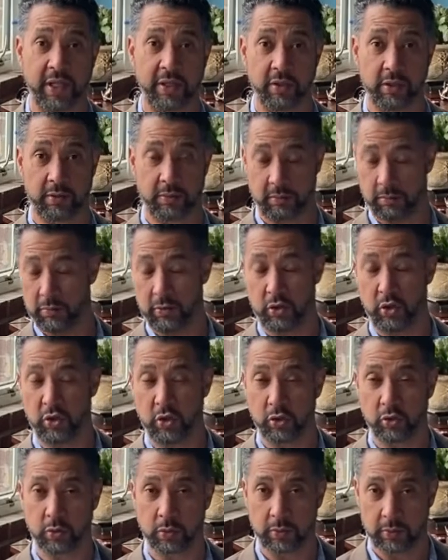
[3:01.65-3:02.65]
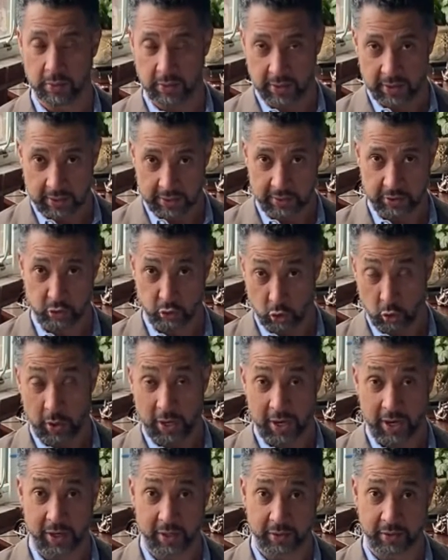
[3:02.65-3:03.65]
that you
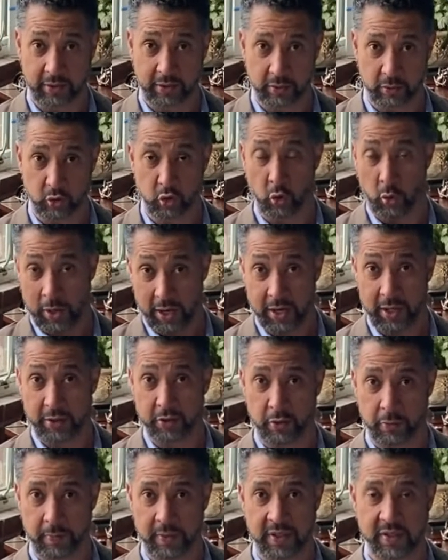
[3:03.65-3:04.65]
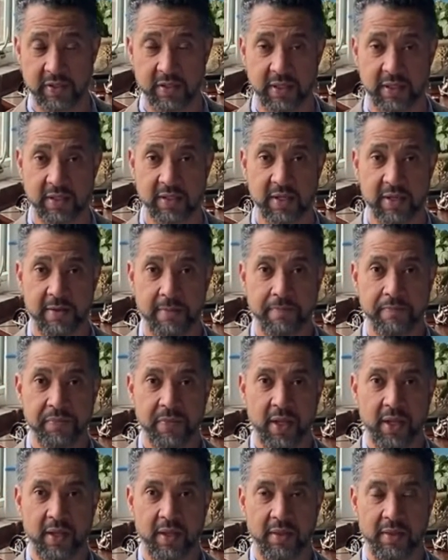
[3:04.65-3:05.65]
are your business,
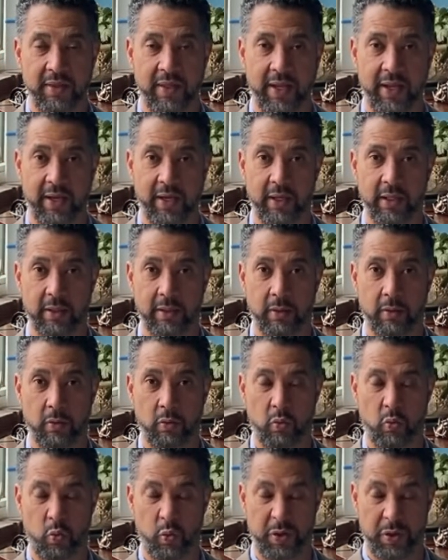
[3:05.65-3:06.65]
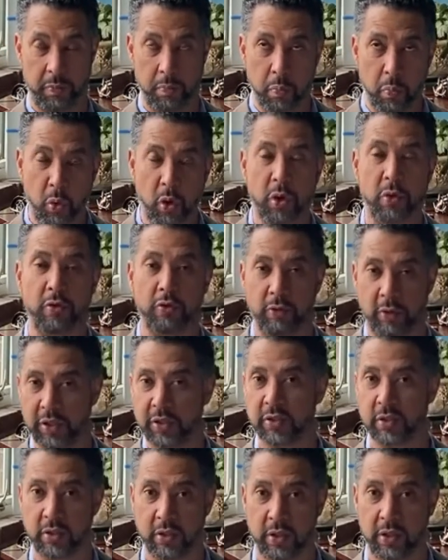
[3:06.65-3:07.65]
then with more
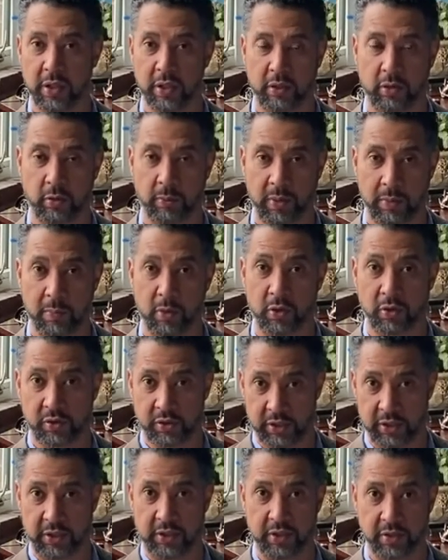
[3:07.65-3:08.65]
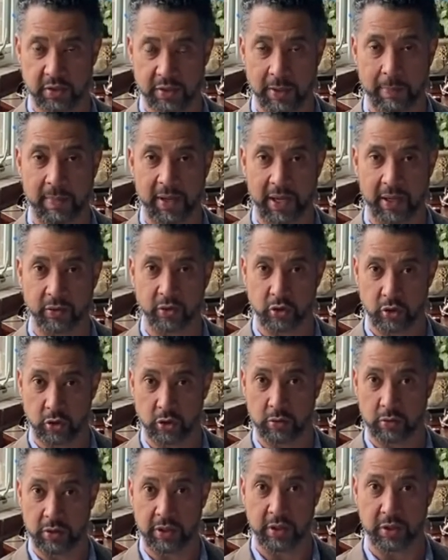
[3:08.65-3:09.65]
reason you need to be more serious about
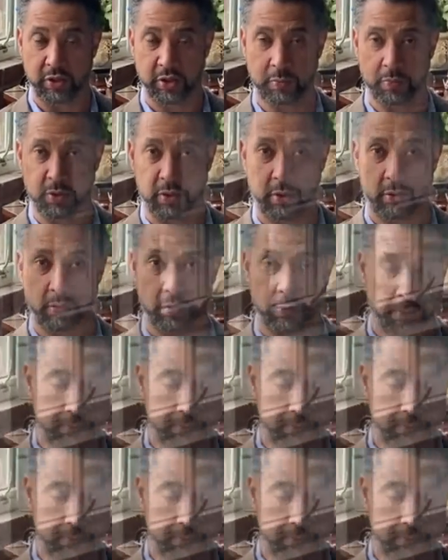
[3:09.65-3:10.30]
your leadership role.